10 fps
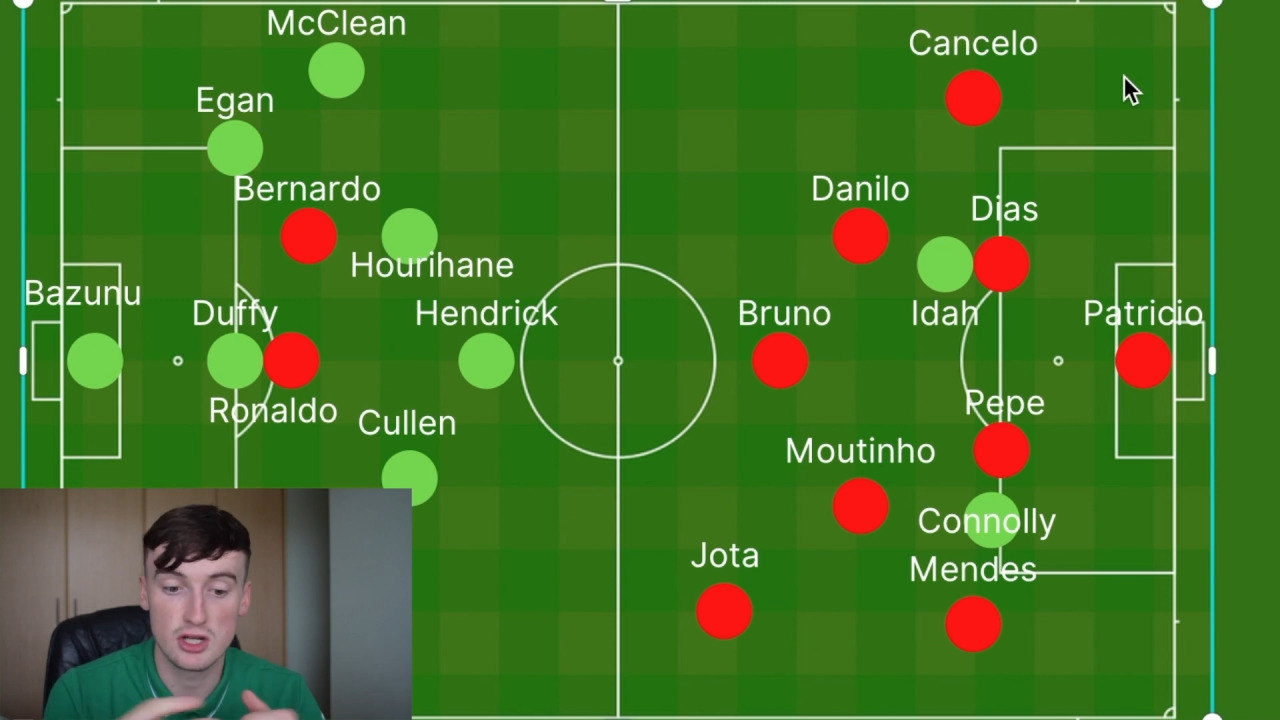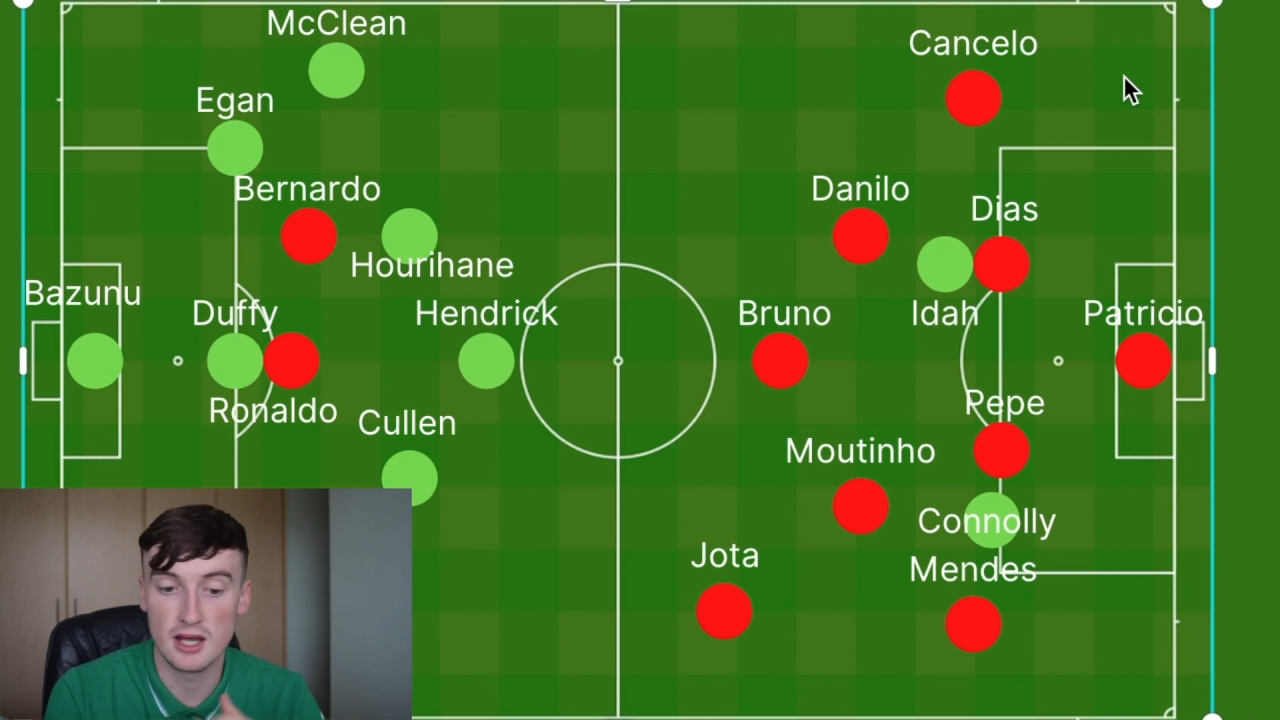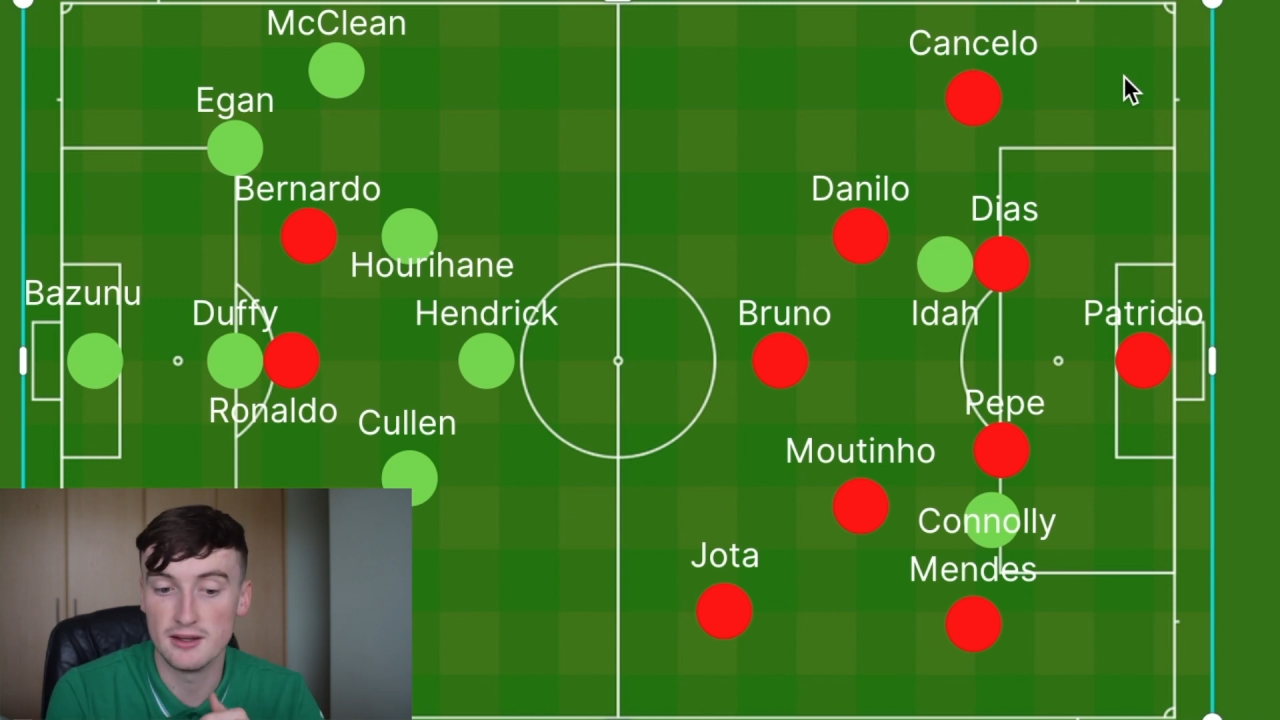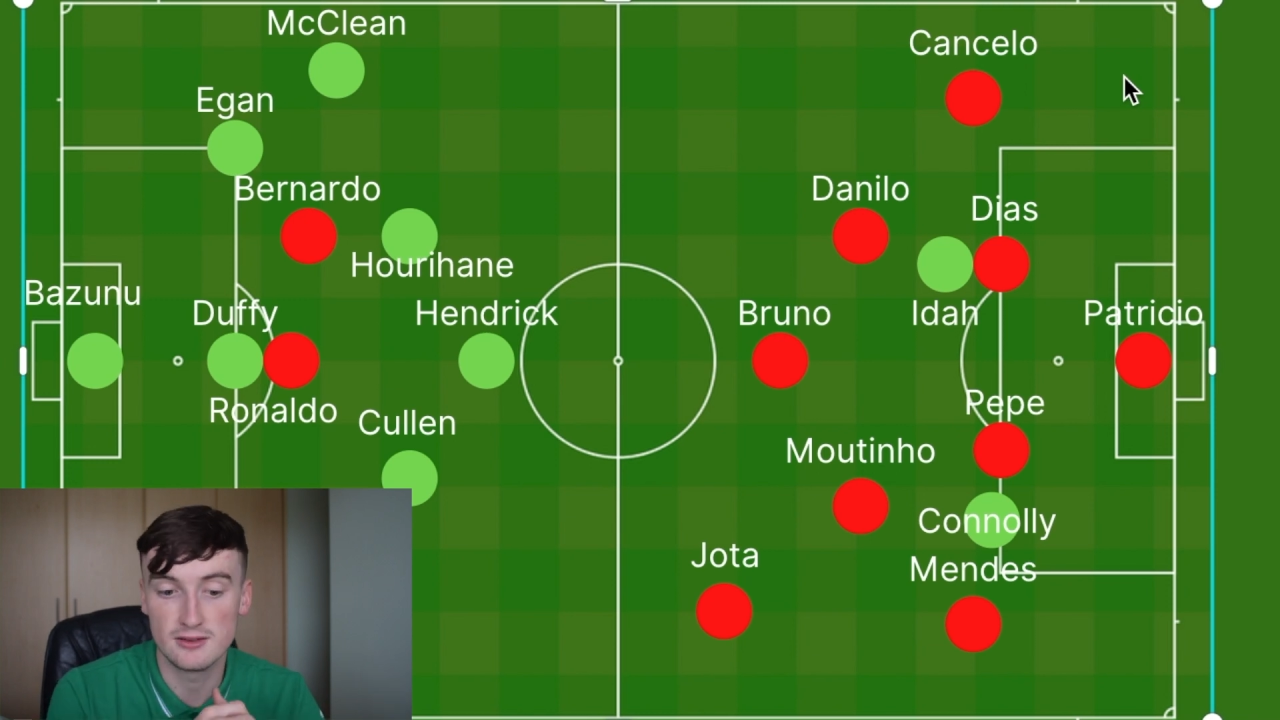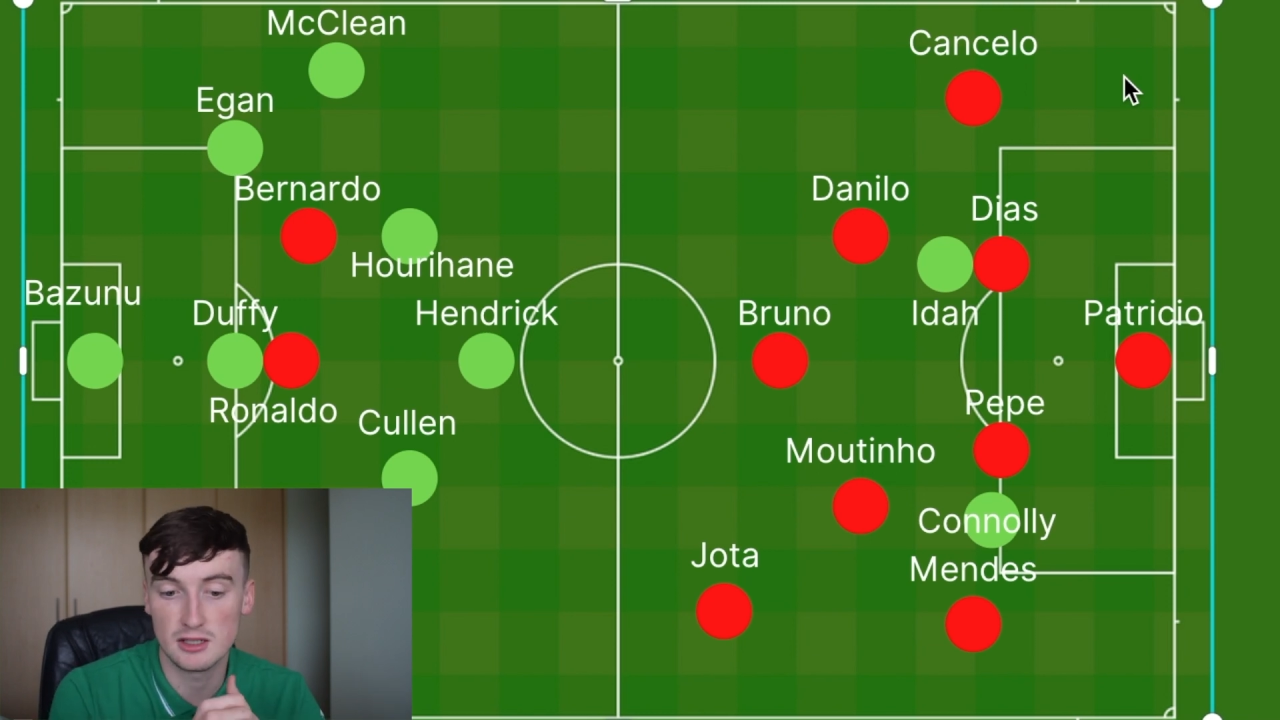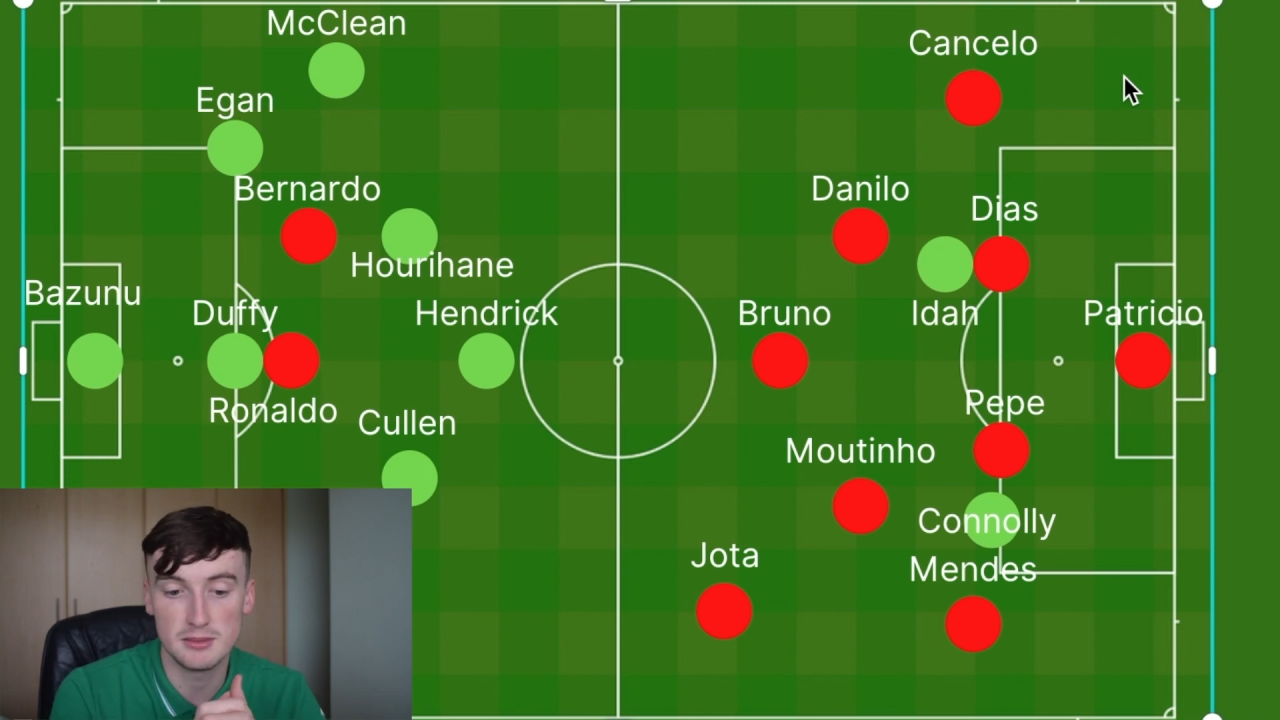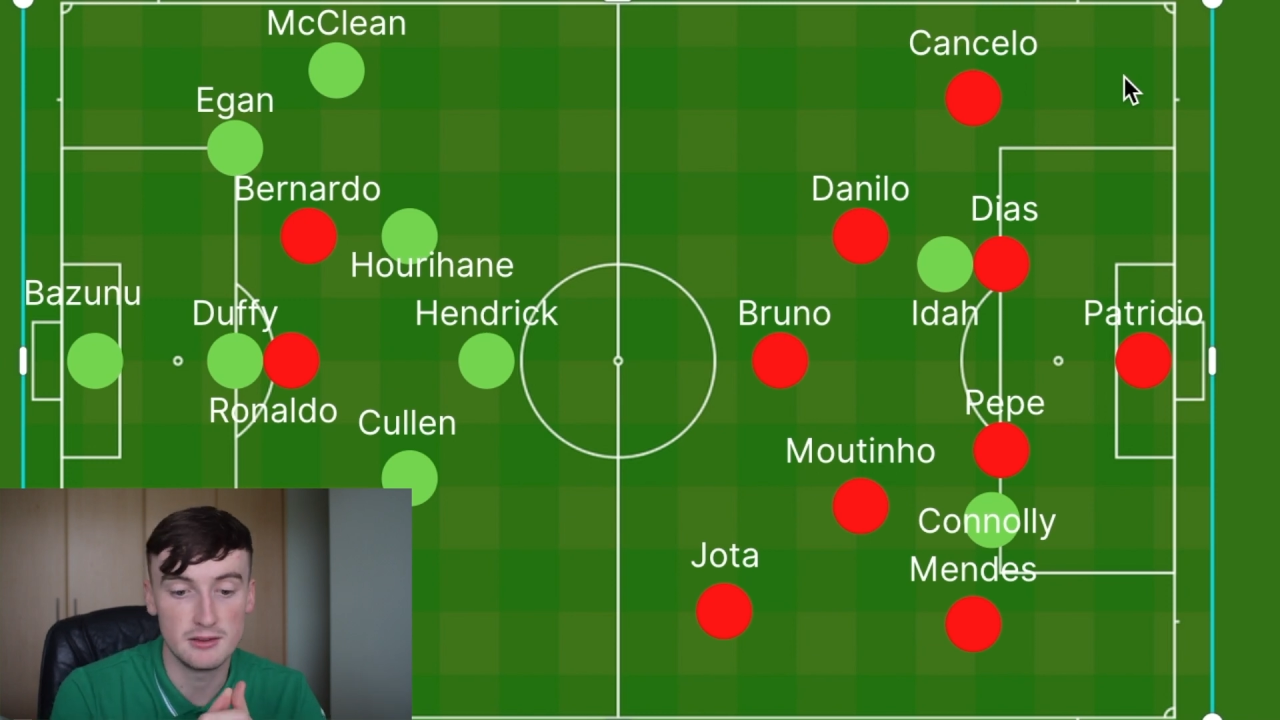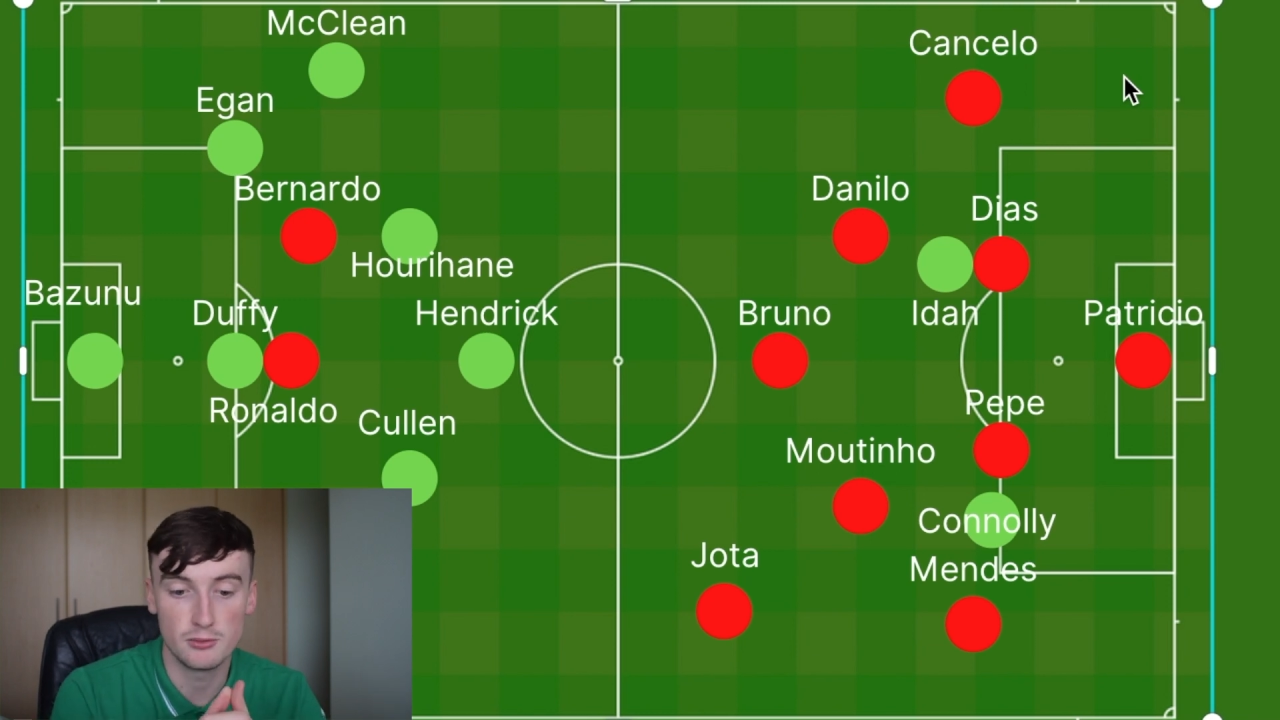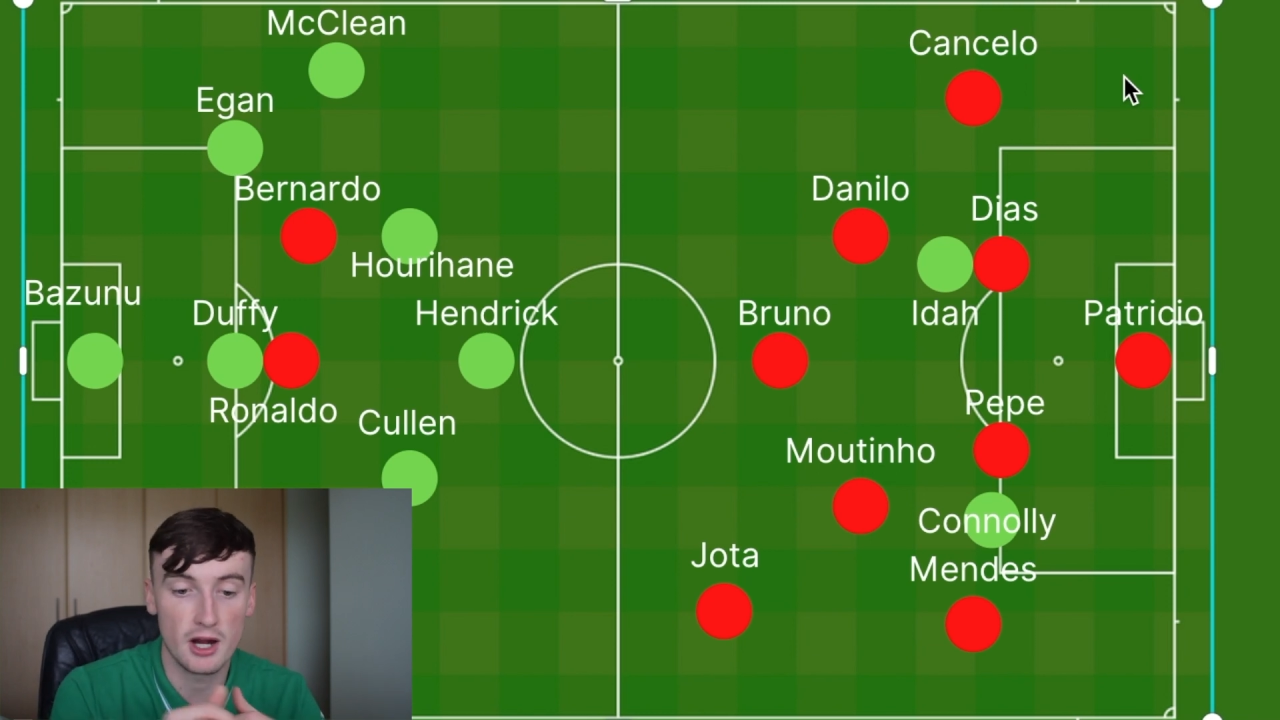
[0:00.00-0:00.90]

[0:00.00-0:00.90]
and it's going to be